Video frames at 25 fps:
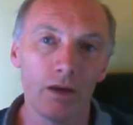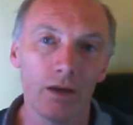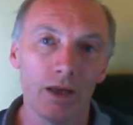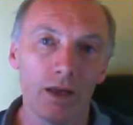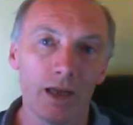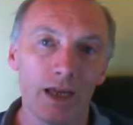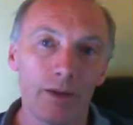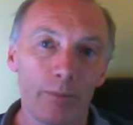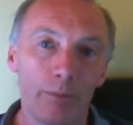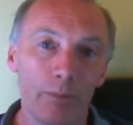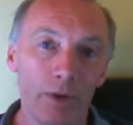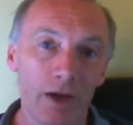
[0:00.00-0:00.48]

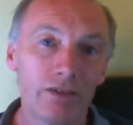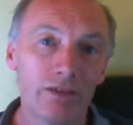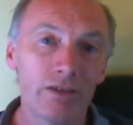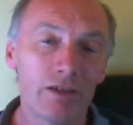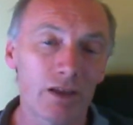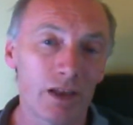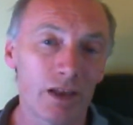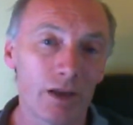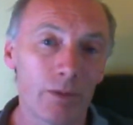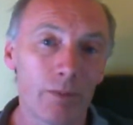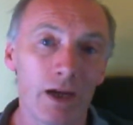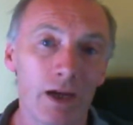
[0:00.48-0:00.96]
It
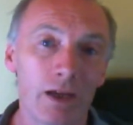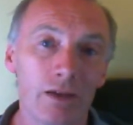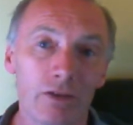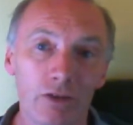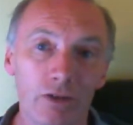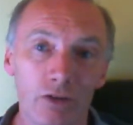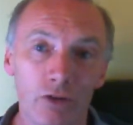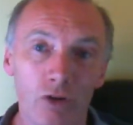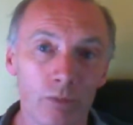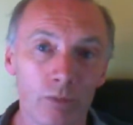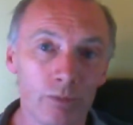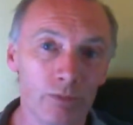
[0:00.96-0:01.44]
basically
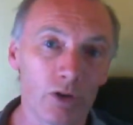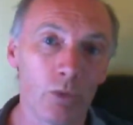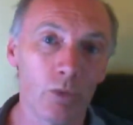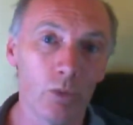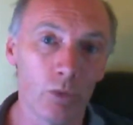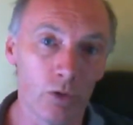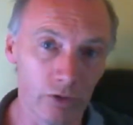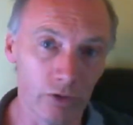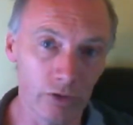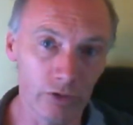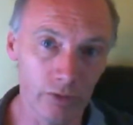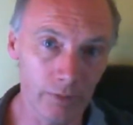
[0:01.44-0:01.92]
meant come
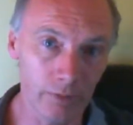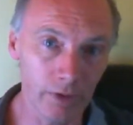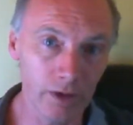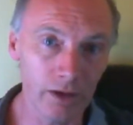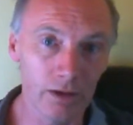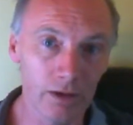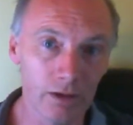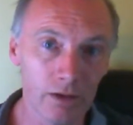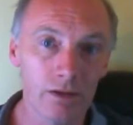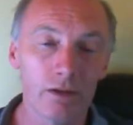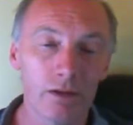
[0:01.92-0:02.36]
towards me.